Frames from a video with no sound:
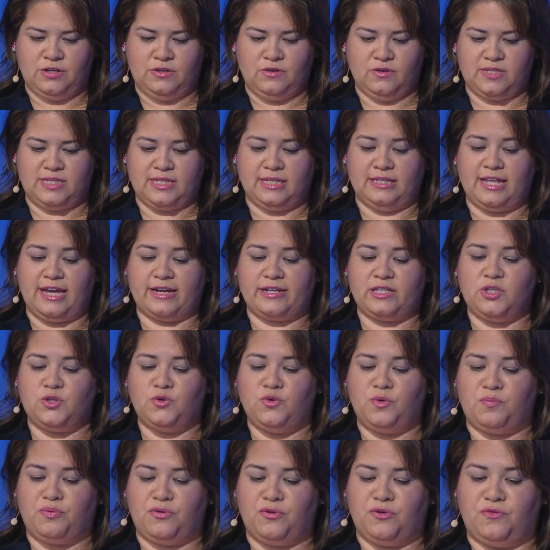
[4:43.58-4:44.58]
you'll select
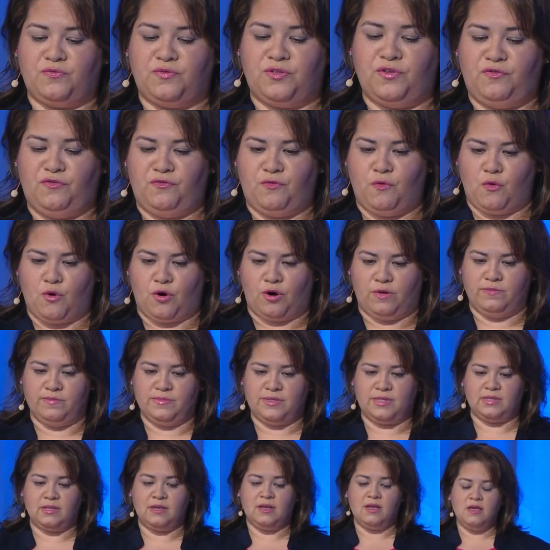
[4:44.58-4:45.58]
to approve the
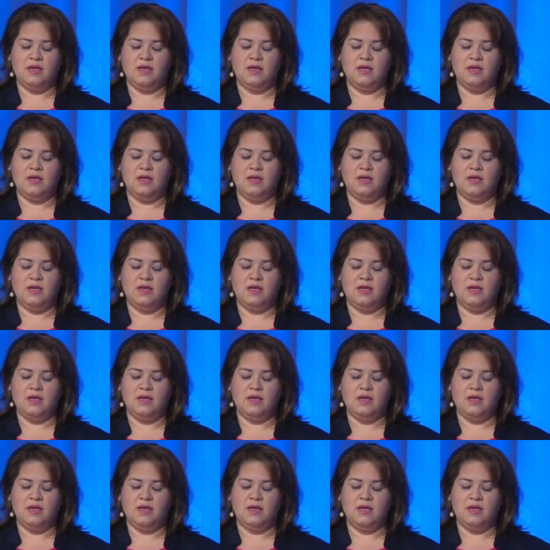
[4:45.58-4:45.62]
forms.